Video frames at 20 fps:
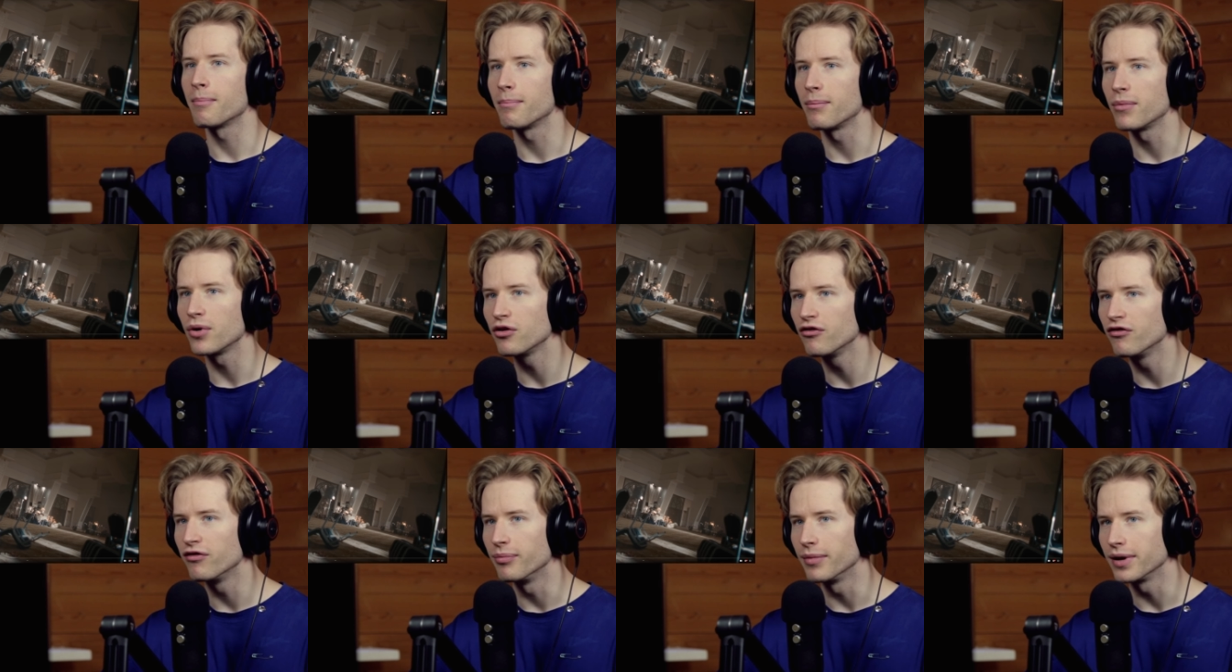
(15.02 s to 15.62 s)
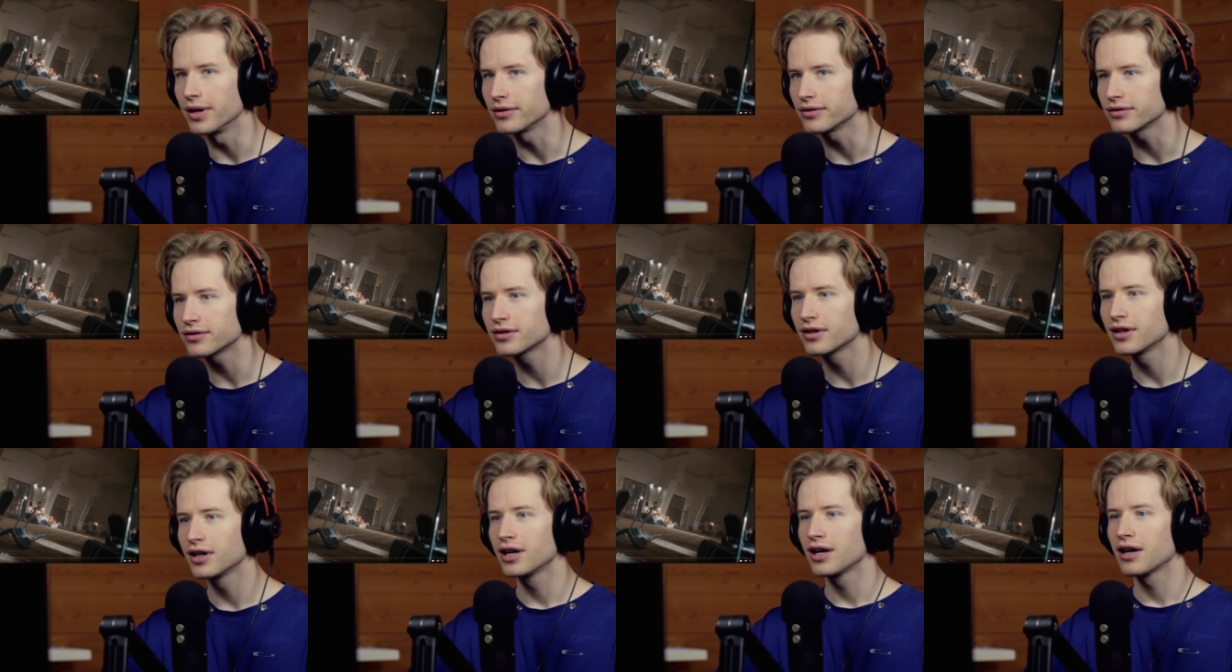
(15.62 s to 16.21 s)

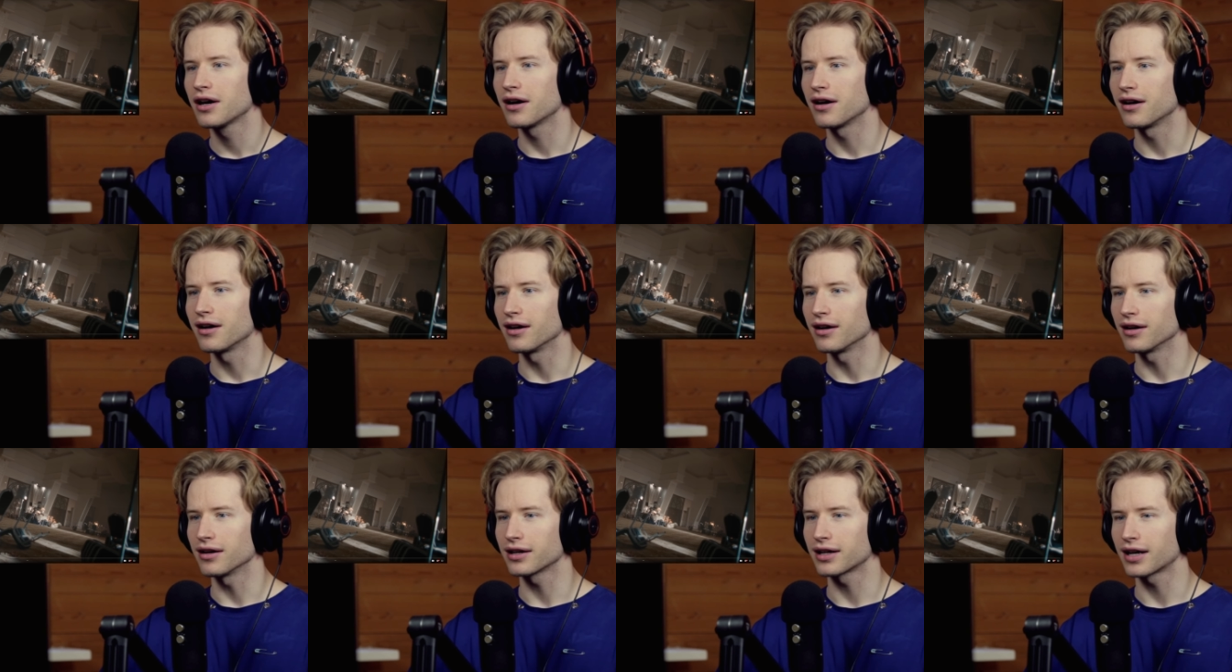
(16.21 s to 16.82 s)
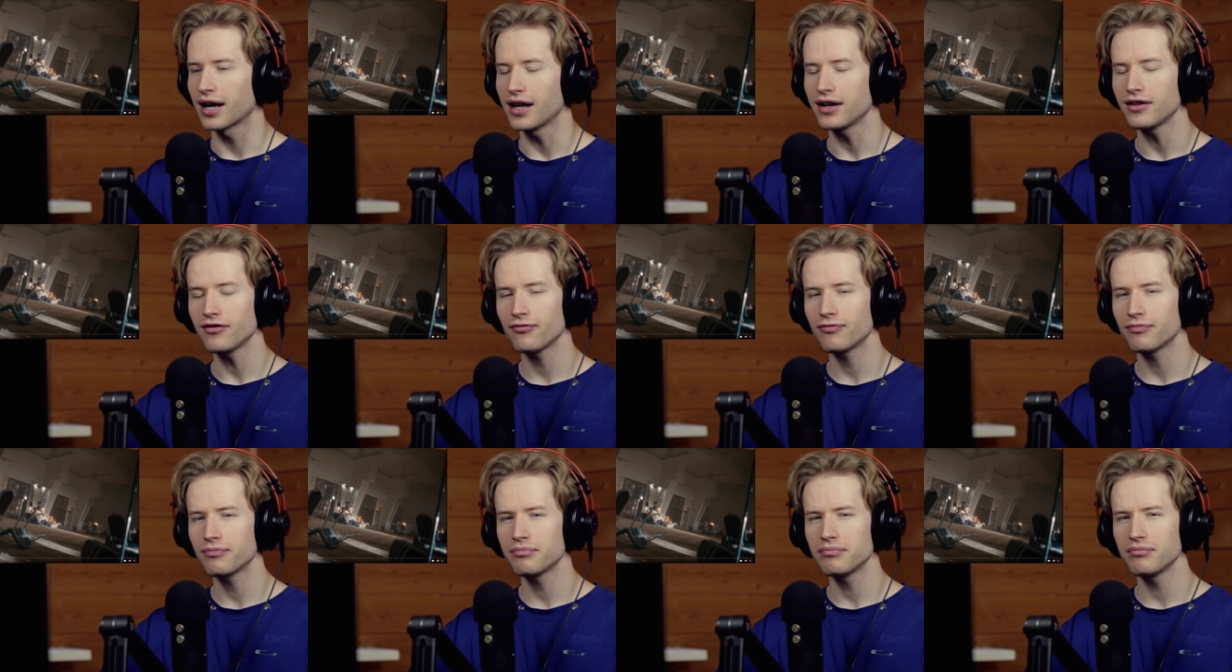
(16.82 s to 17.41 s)
movement. Uh, kind
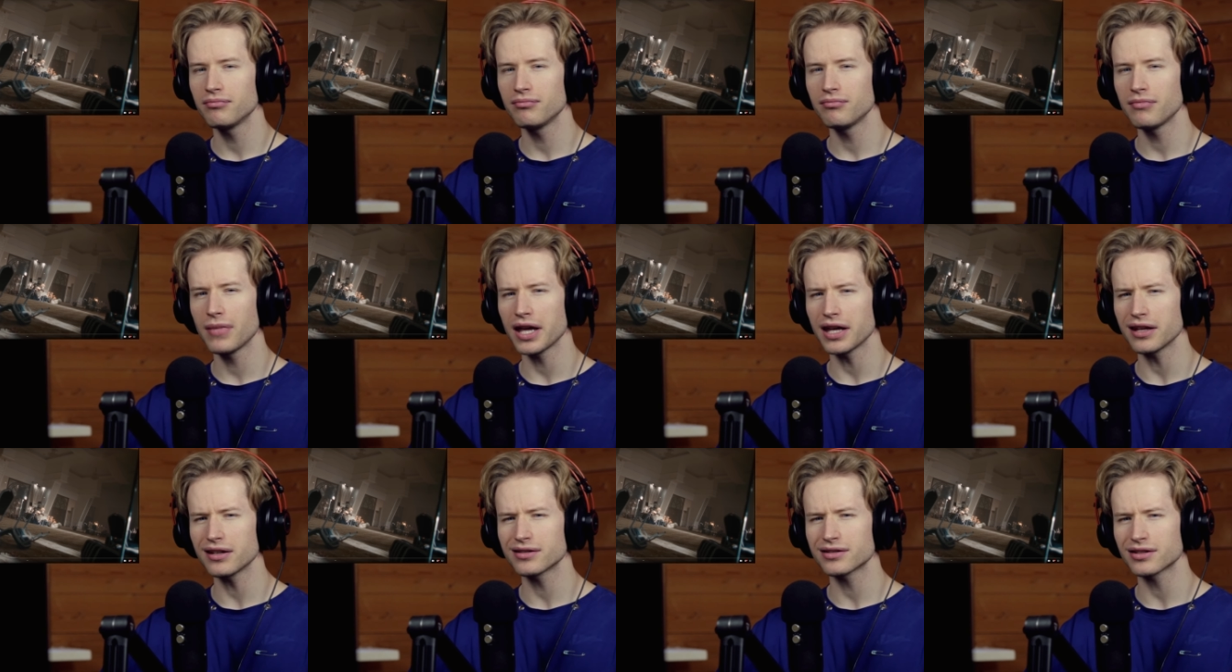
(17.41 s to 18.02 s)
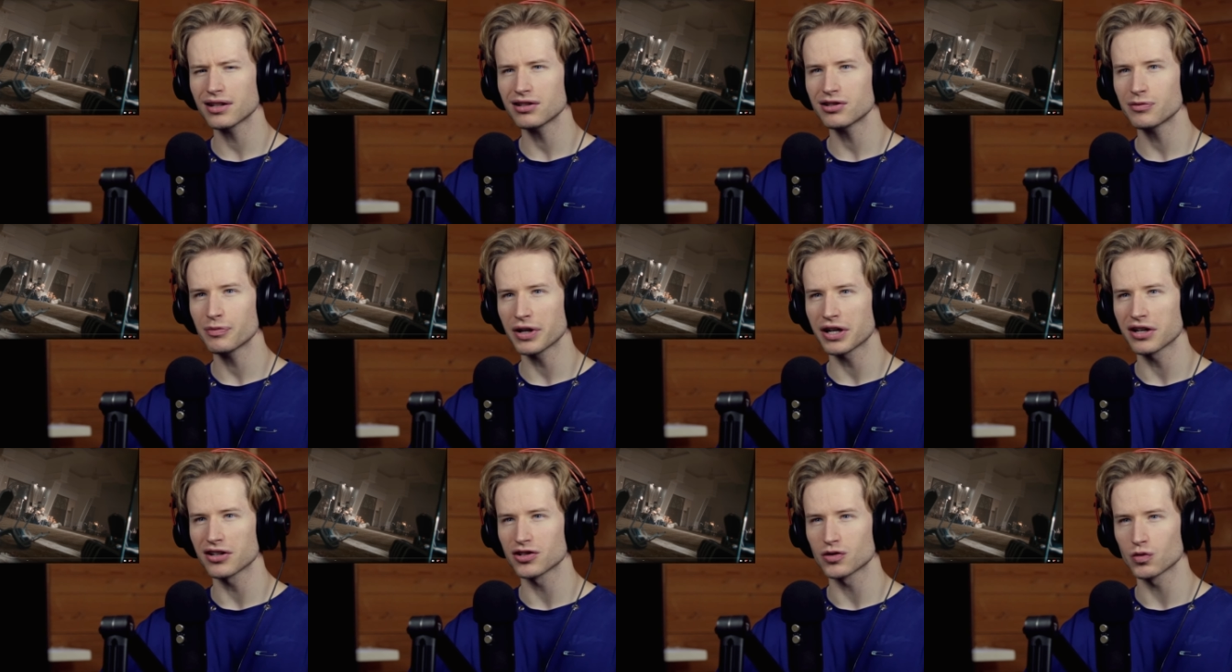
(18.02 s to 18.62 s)
of makes sense
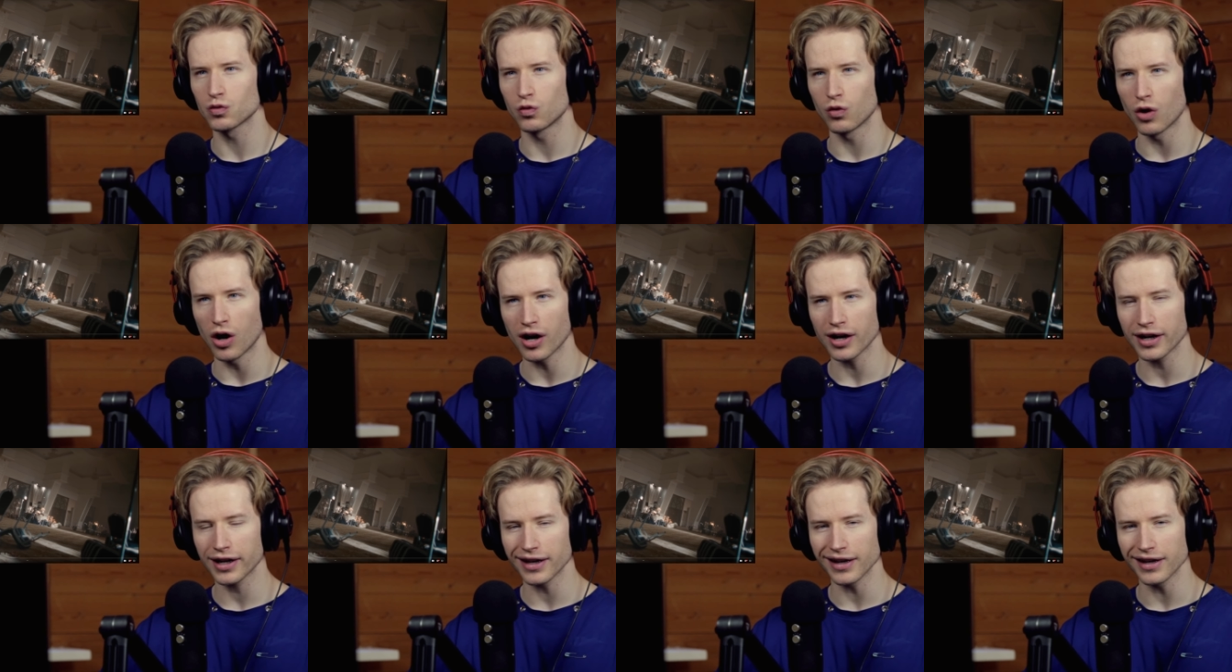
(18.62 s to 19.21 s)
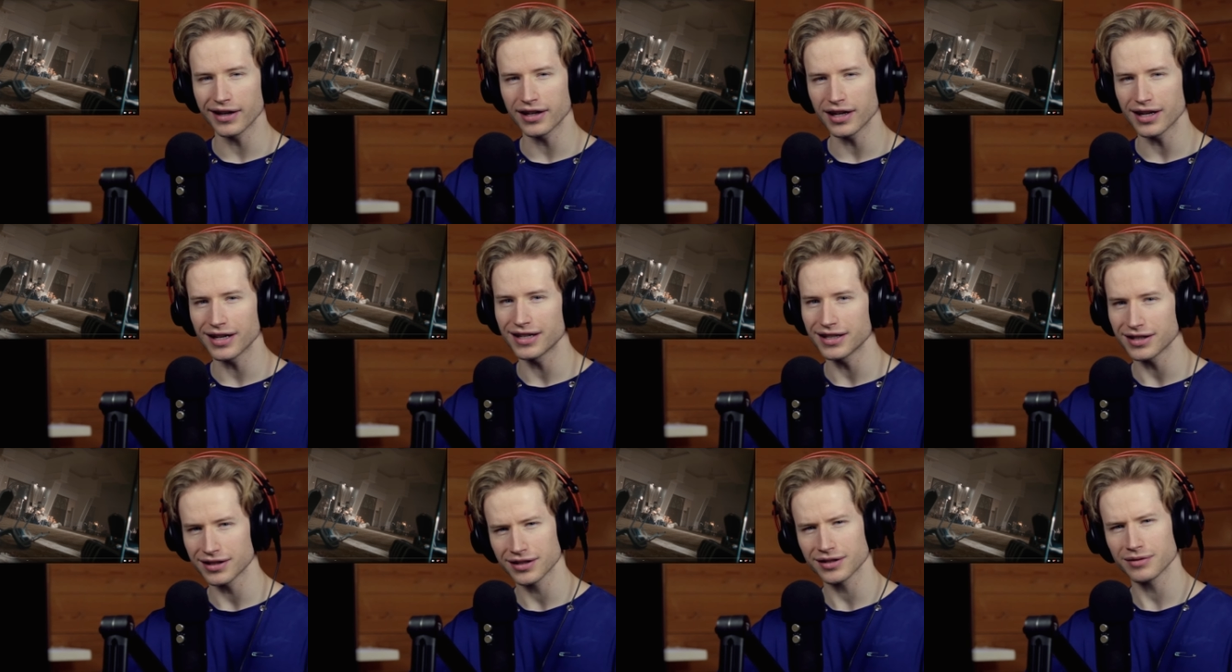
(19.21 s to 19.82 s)
because walking
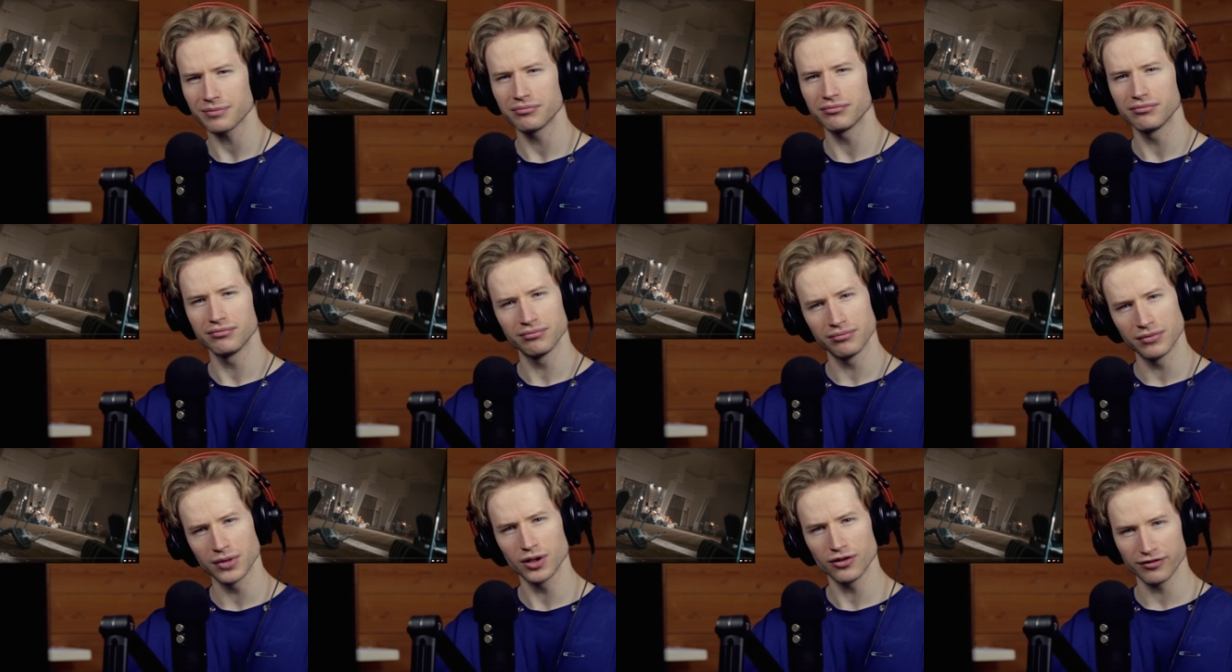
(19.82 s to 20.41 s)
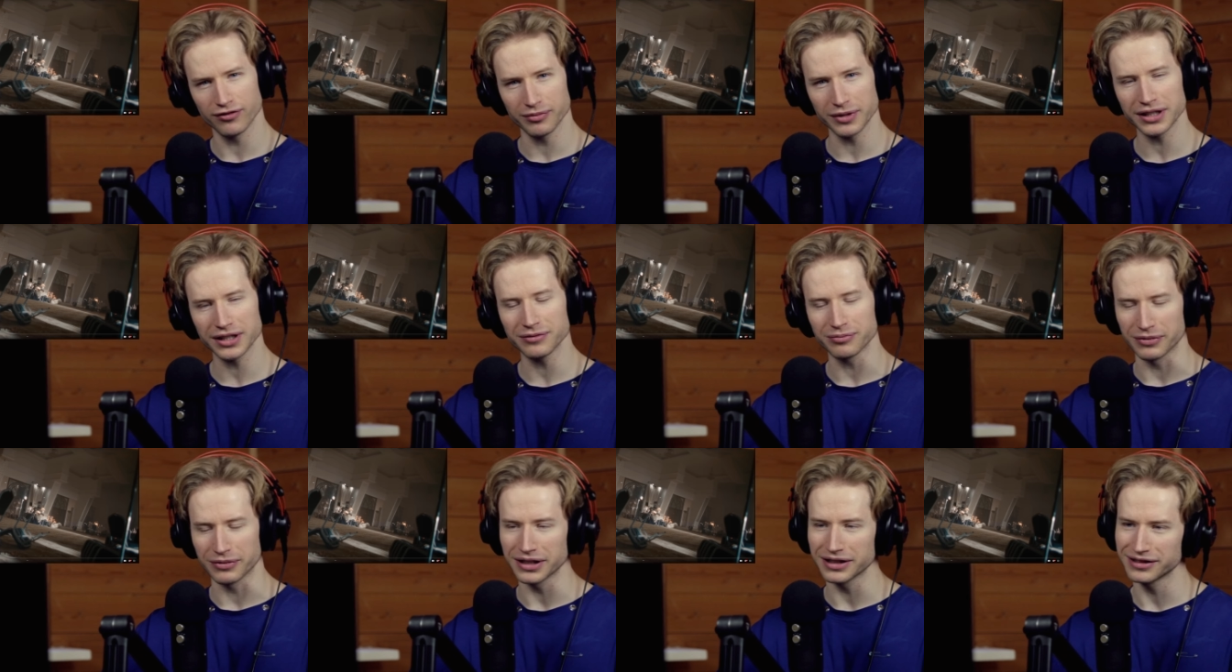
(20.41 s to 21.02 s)
is
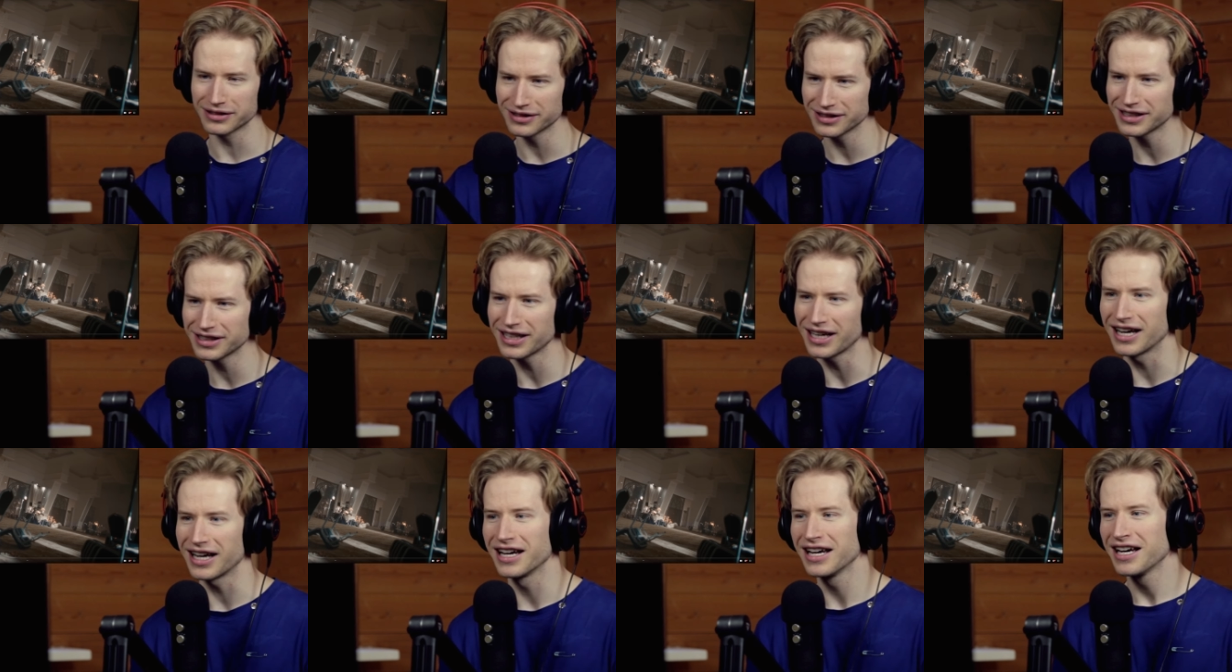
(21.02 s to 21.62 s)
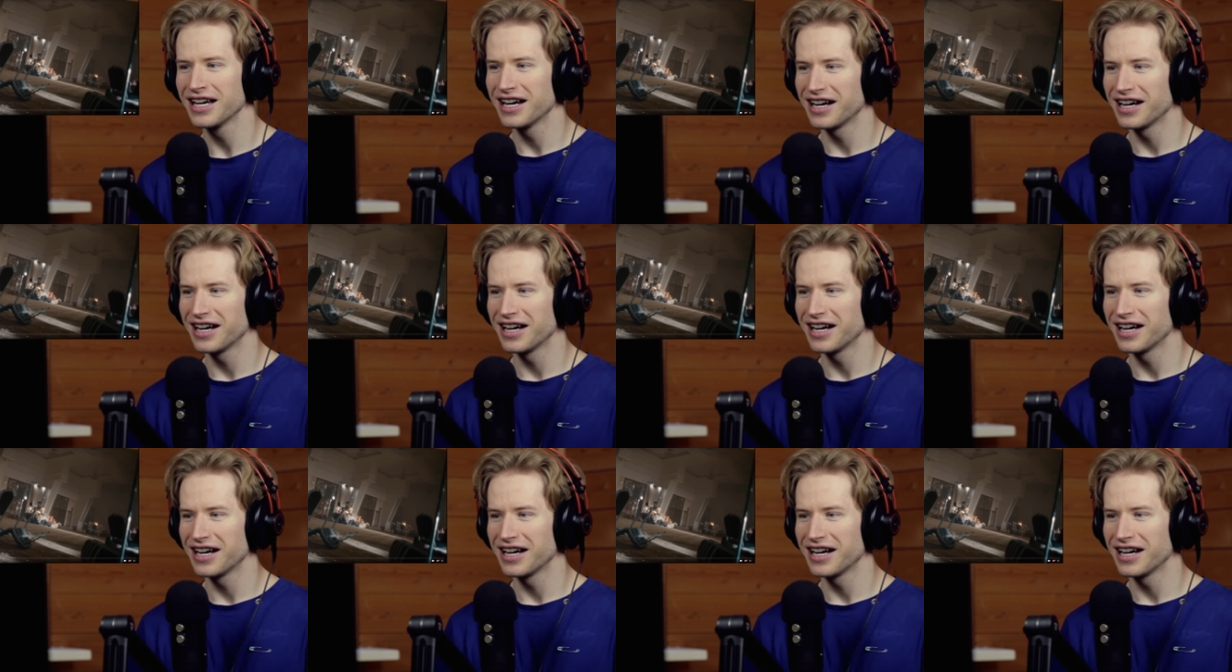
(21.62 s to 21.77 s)
movement, but yeah,